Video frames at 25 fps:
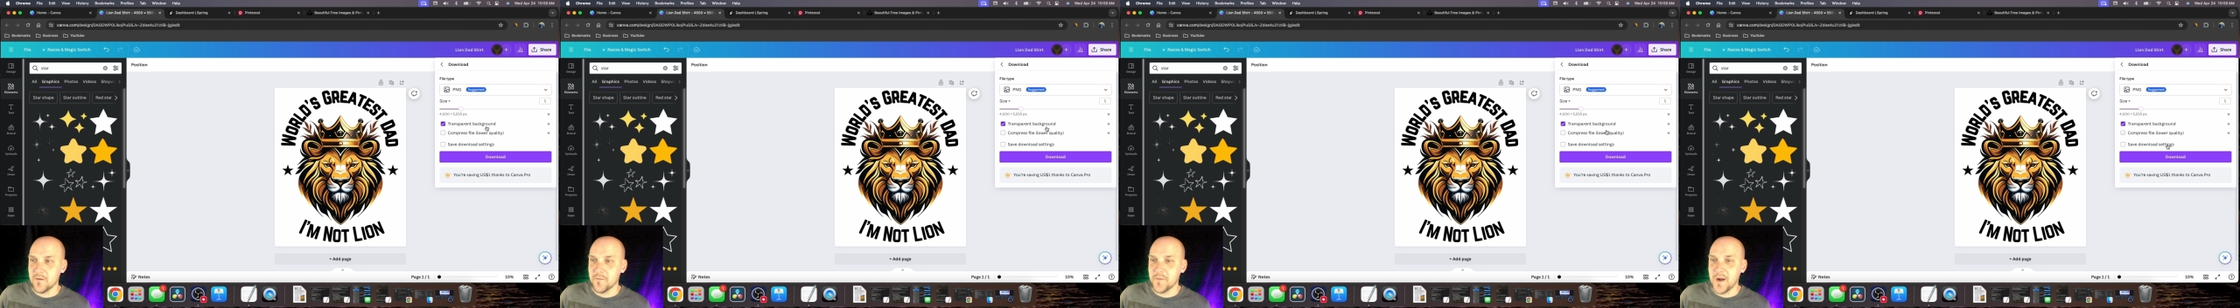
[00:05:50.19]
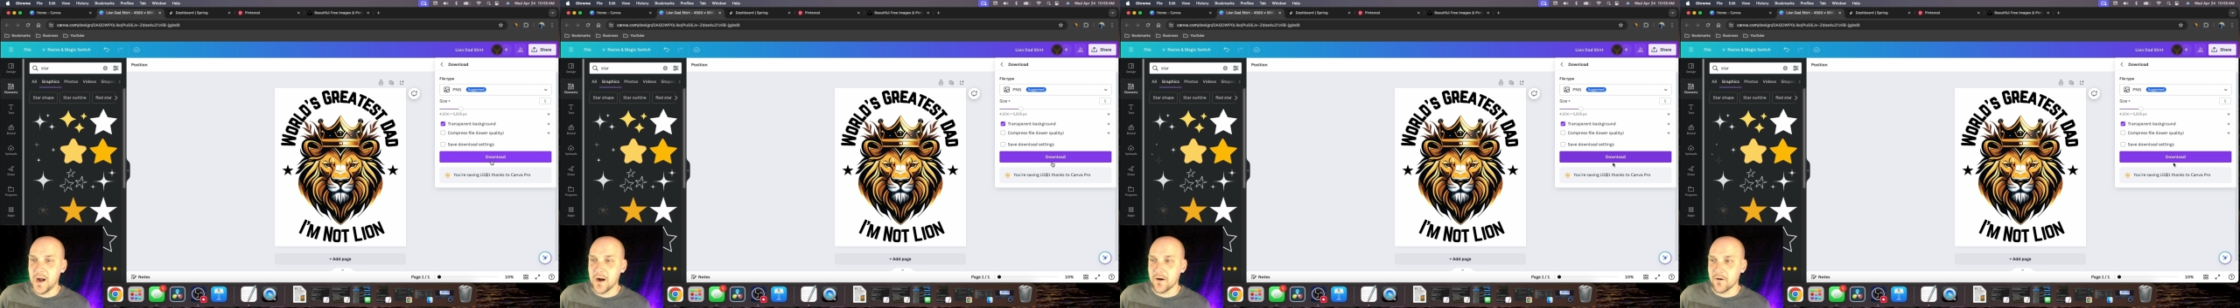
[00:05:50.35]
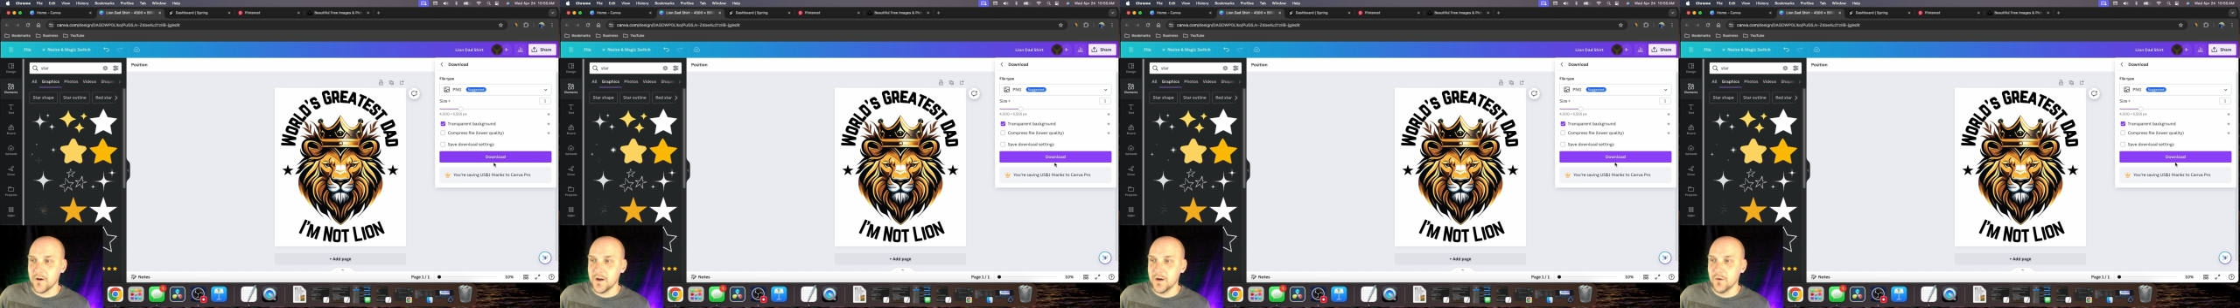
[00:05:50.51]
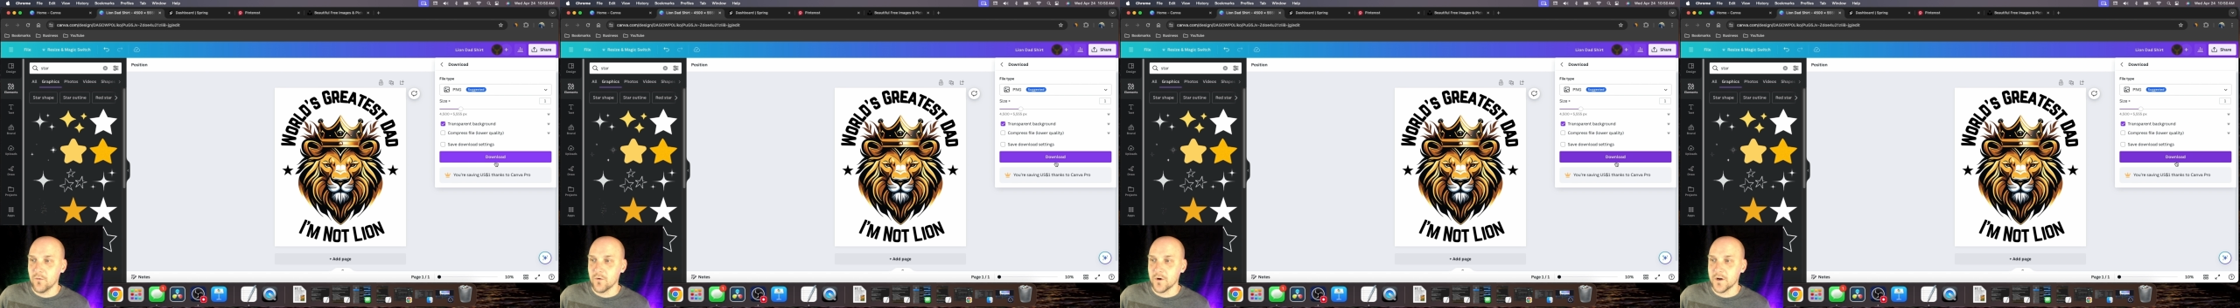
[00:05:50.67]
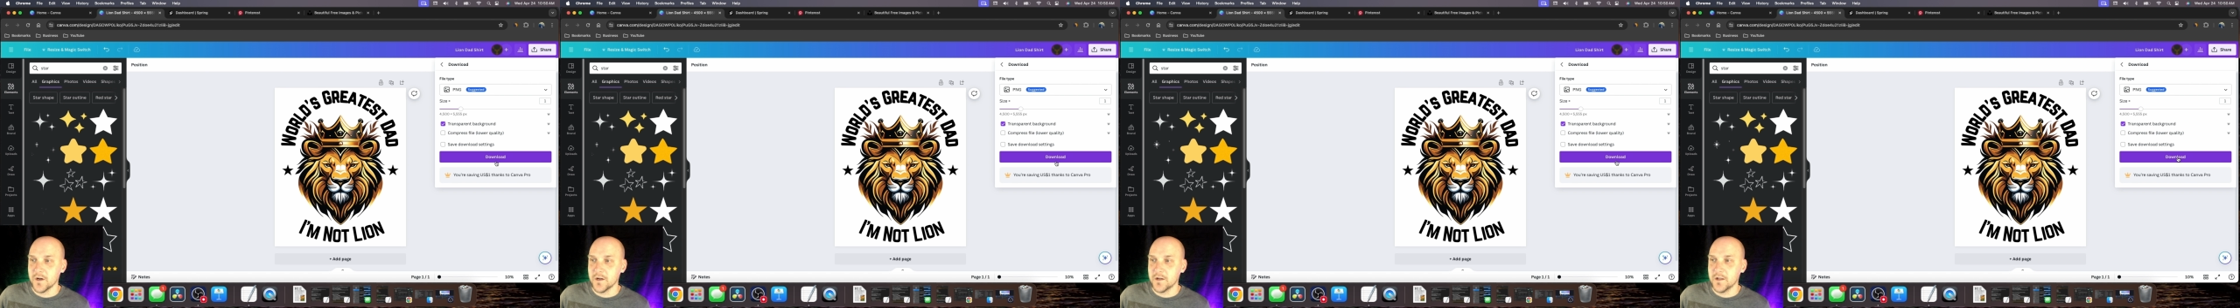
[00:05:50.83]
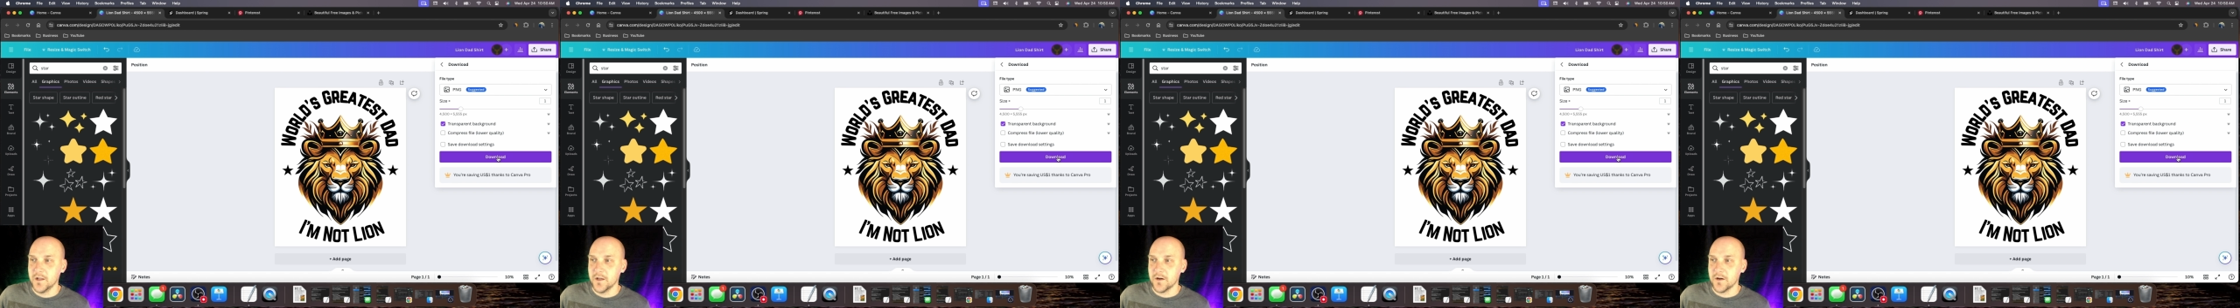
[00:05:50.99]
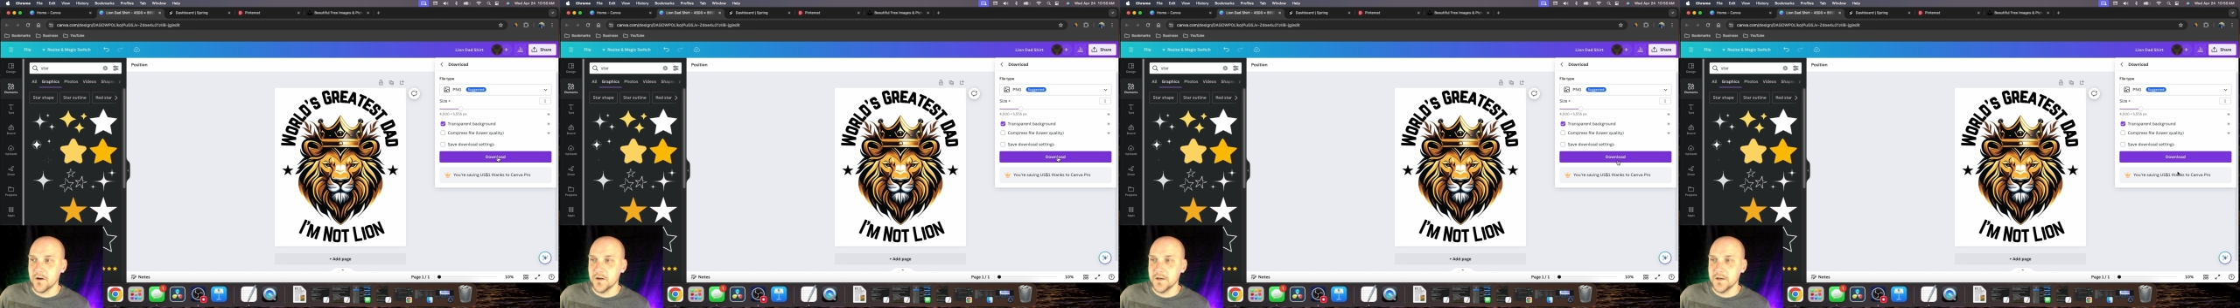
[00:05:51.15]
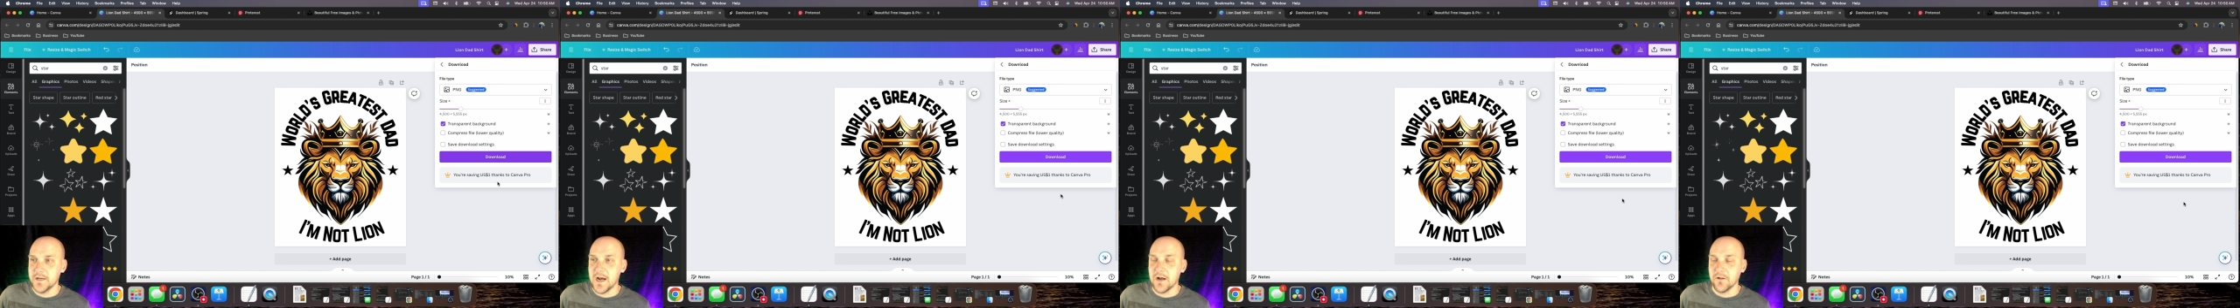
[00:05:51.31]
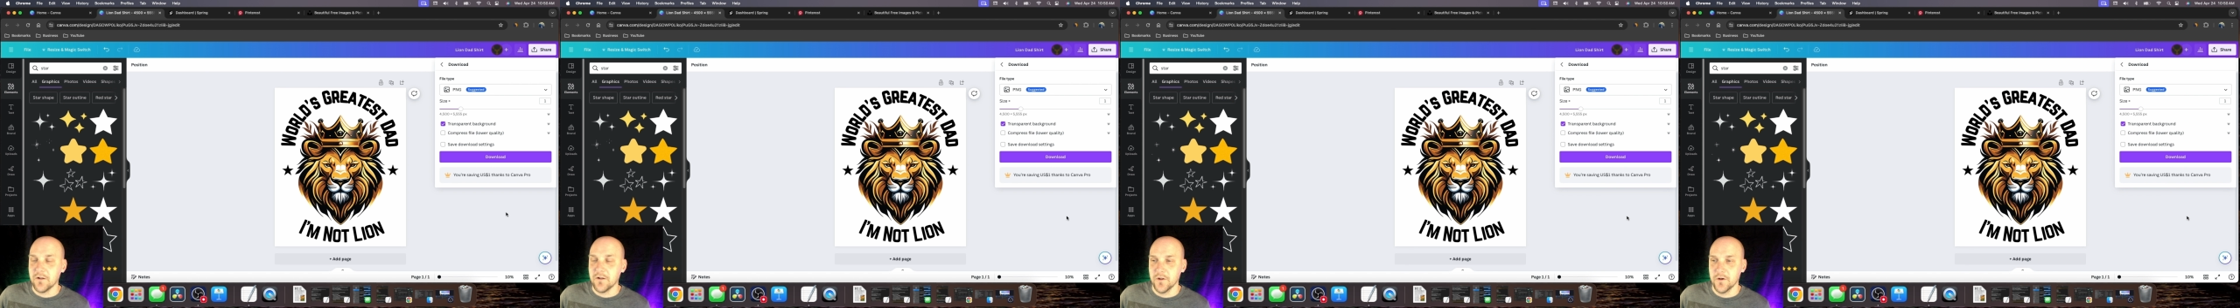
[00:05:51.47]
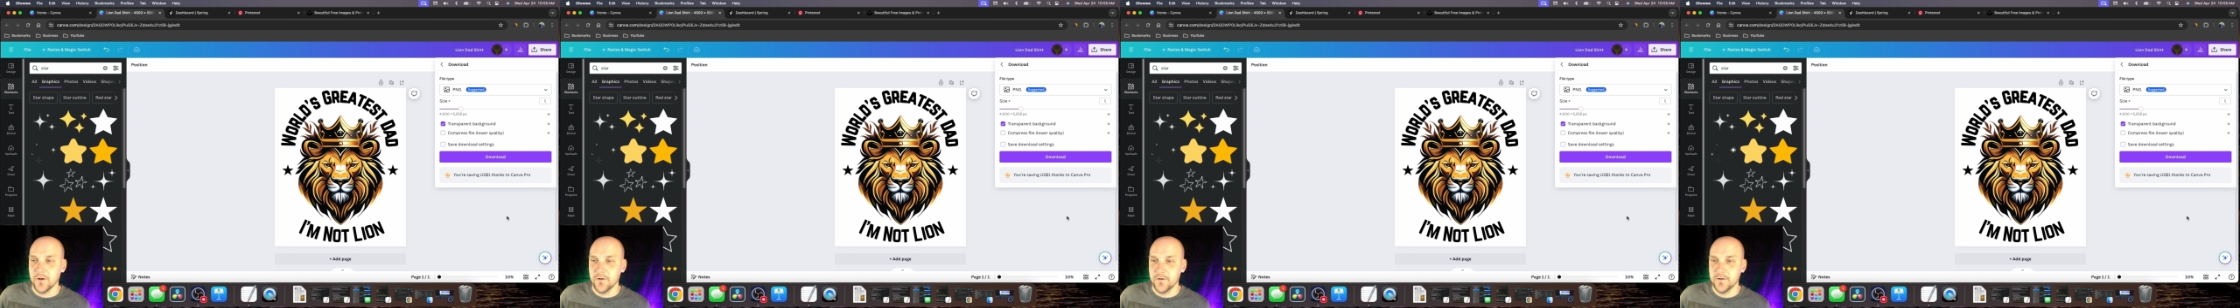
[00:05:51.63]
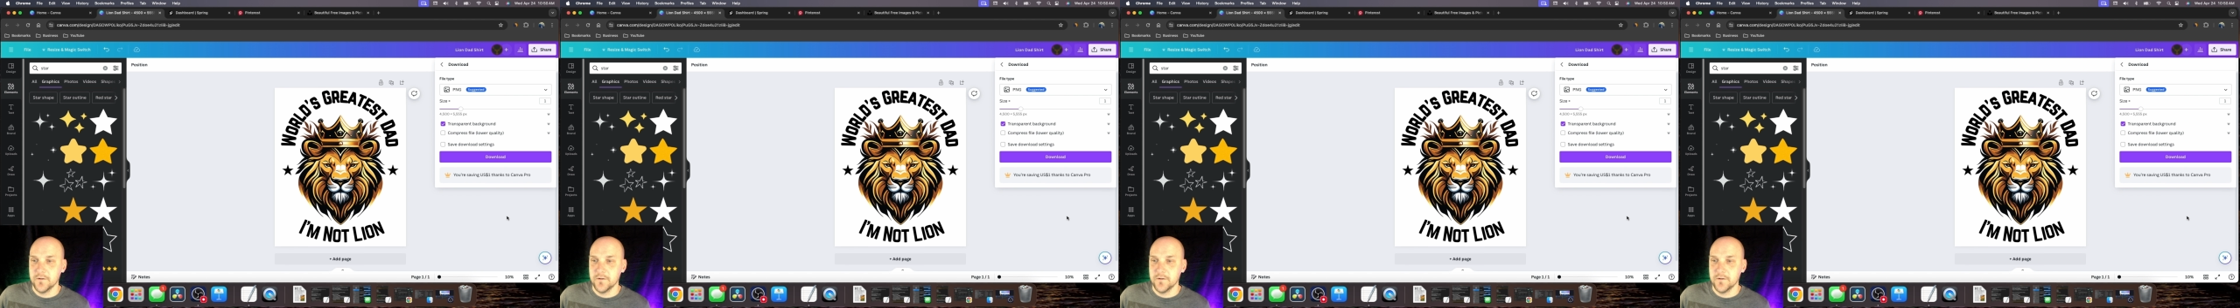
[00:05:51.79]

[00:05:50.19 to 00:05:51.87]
background and we're going to click on download.